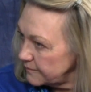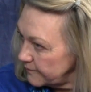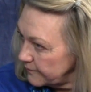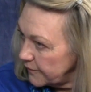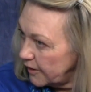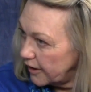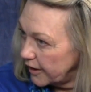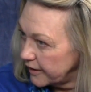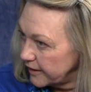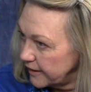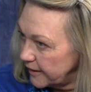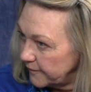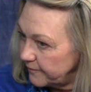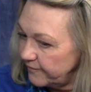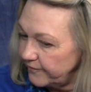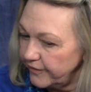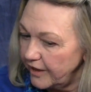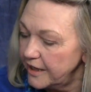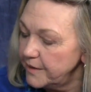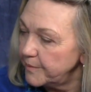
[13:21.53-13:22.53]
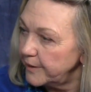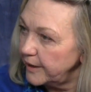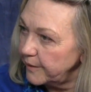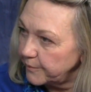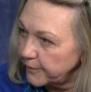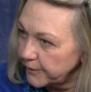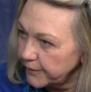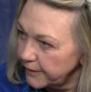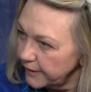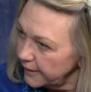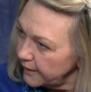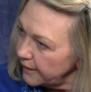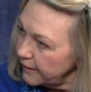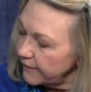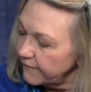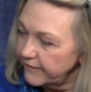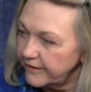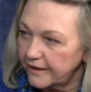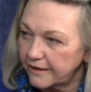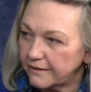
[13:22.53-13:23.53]
on a flypaper
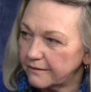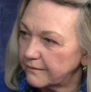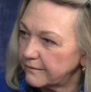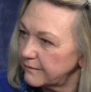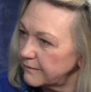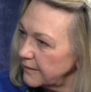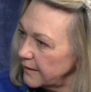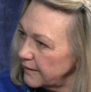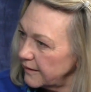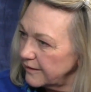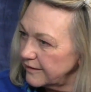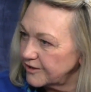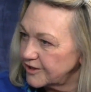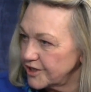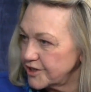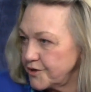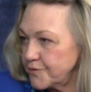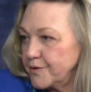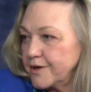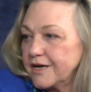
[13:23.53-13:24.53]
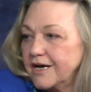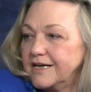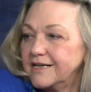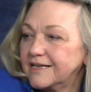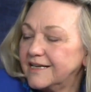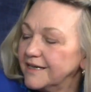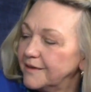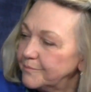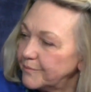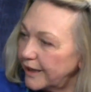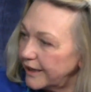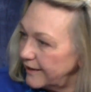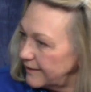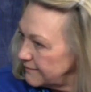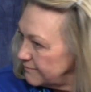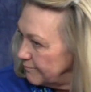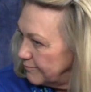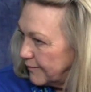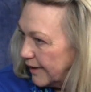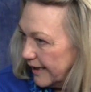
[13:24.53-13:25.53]
that just when I'd get my,
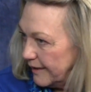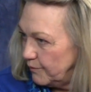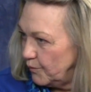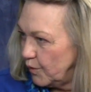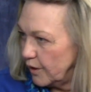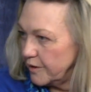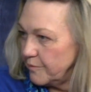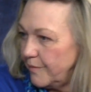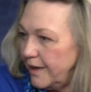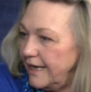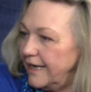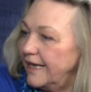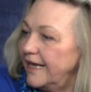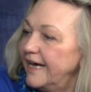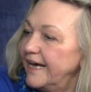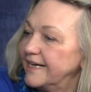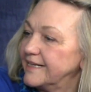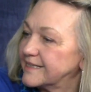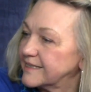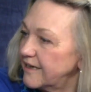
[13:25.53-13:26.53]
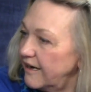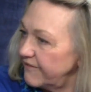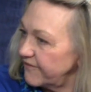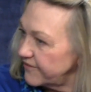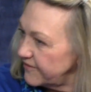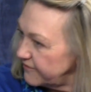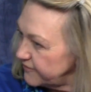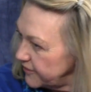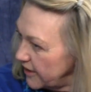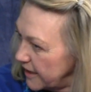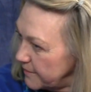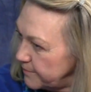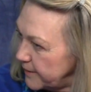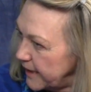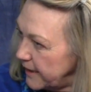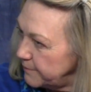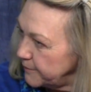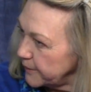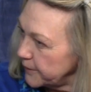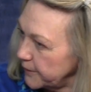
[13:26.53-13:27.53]
my one of my legs off the
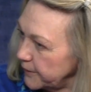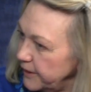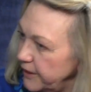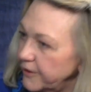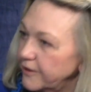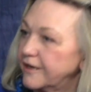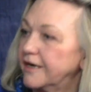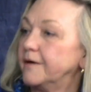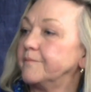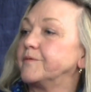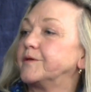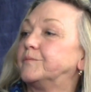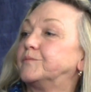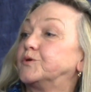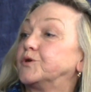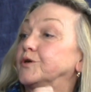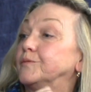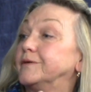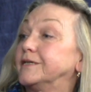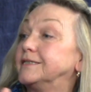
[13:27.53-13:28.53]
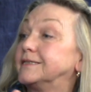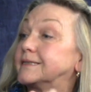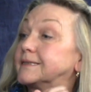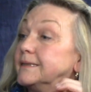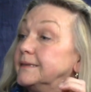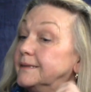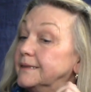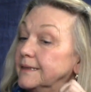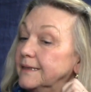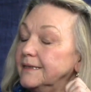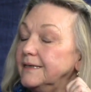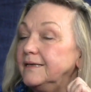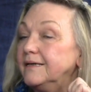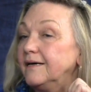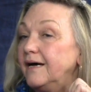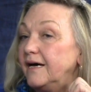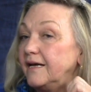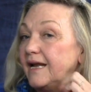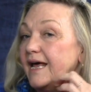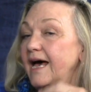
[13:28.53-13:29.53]
flypaper, here come the Mormons and
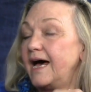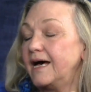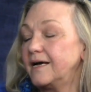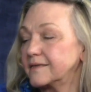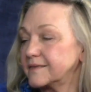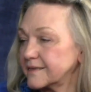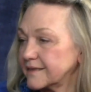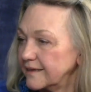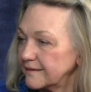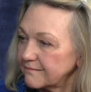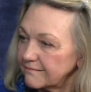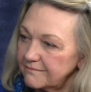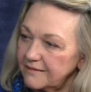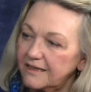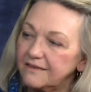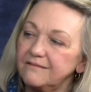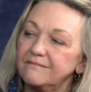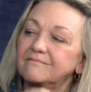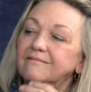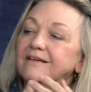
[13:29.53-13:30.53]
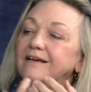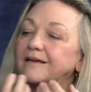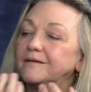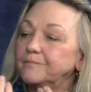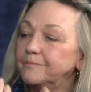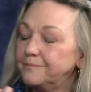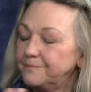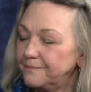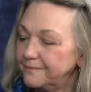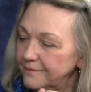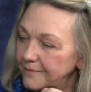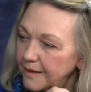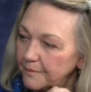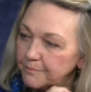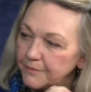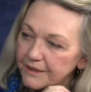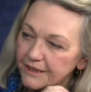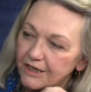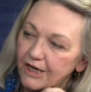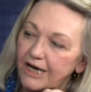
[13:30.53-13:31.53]
and ask and and and
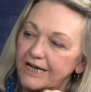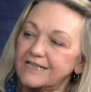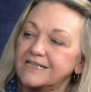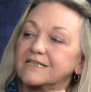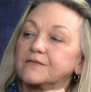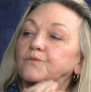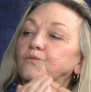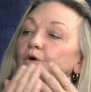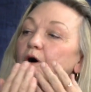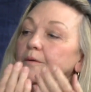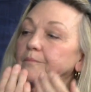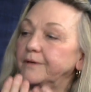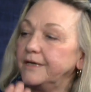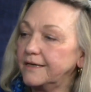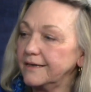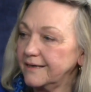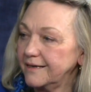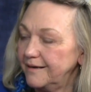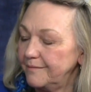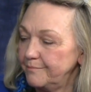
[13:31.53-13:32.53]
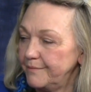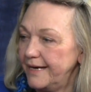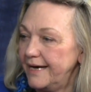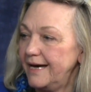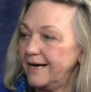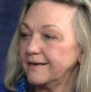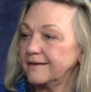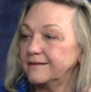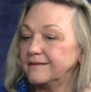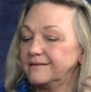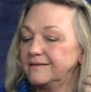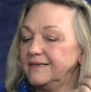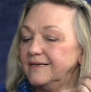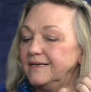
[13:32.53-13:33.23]
be nice and want me to come back and